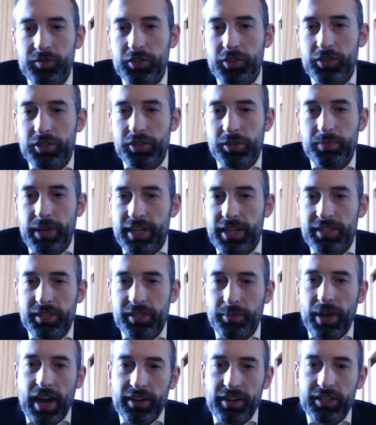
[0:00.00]
speaks
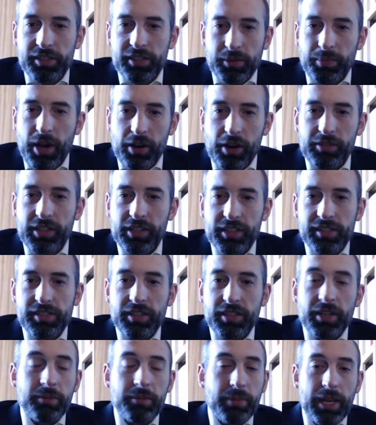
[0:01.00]
about his opponents,
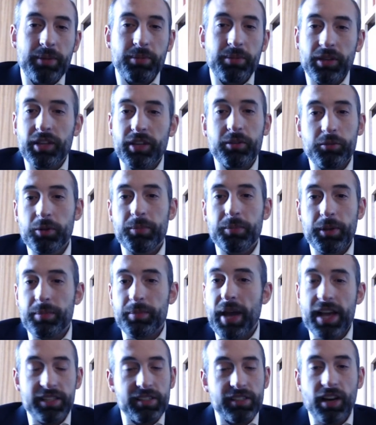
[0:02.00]
people that would be
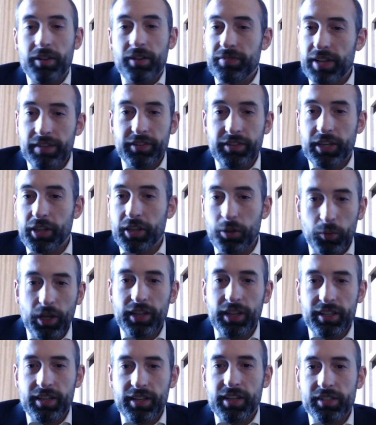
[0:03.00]
best off living in the
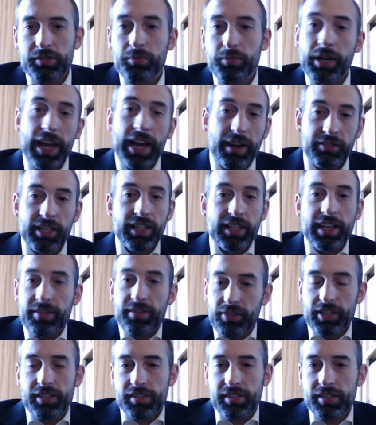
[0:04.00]
wilderness. We have to live in
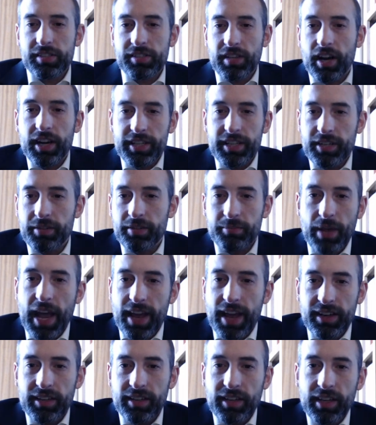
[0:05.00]
a society of men,
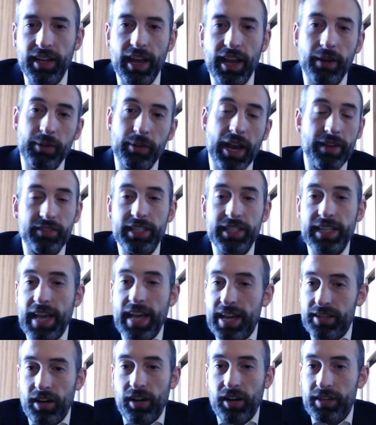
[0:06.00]
and we have to
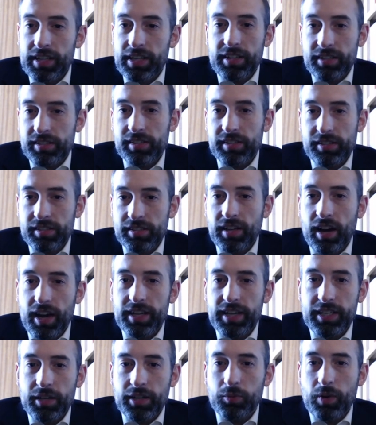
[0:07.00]
get on in a
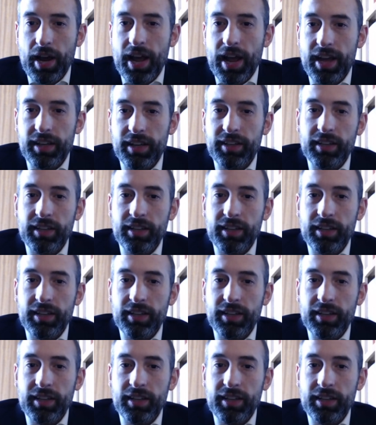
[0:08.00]
society where